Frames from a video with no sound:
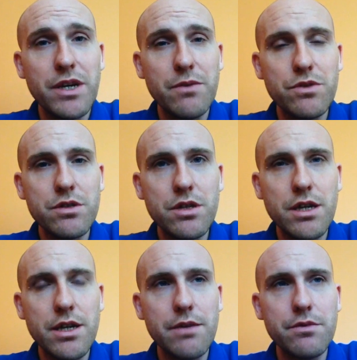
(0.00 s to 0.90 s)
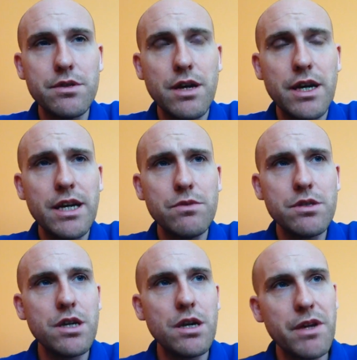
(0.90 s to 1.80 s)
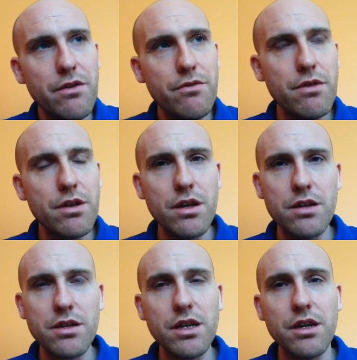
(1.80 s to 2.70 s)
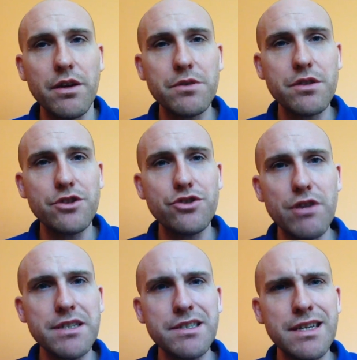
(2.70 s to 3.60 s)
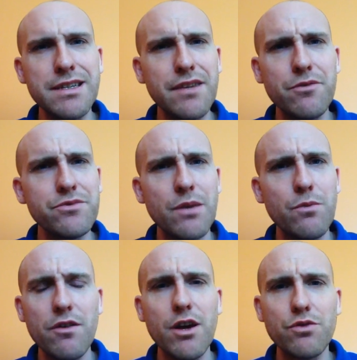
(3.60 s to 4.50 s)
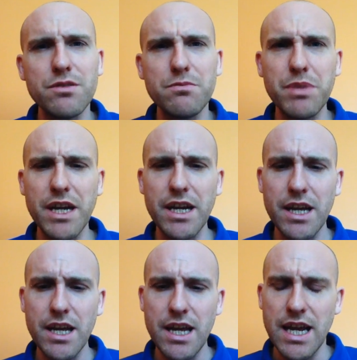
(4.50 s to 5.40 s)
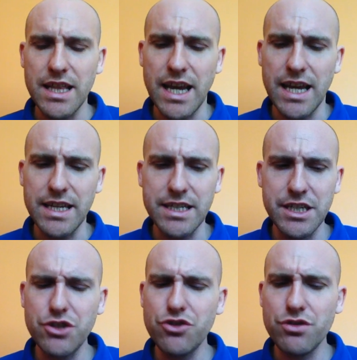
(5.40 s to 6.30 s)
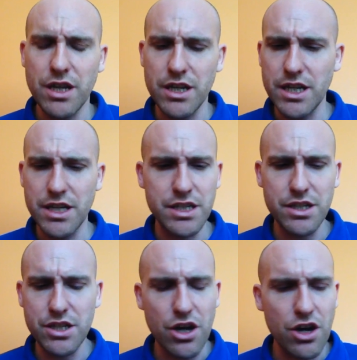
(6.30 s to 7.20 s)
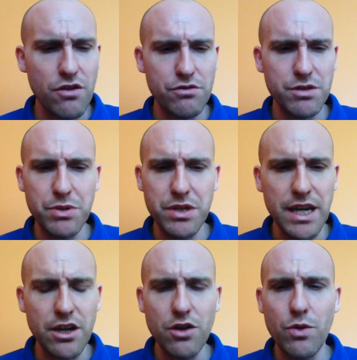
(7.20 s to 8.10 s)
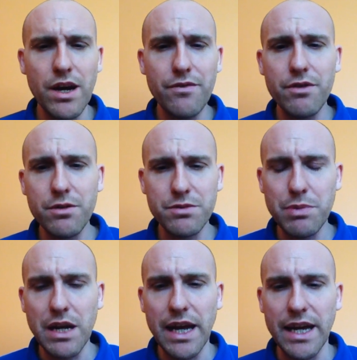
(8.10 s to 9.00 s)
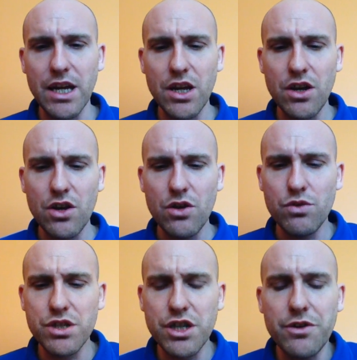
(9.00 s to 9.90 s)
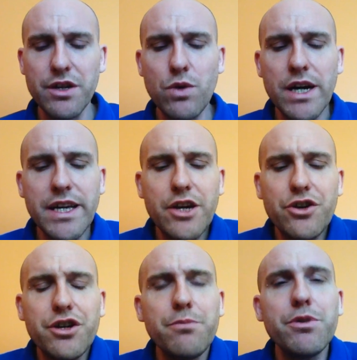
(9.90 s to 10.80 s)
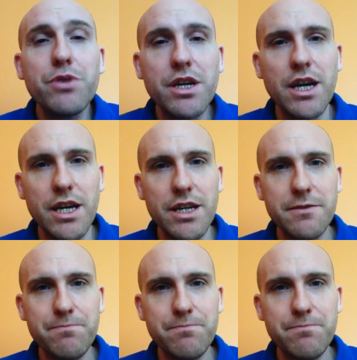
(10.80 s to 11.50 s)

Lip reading: It was like it was coming. I don't know. It was like transcending from somewhere else and being and his guitar or his piano or whatever he was playing was the only way he could communicate.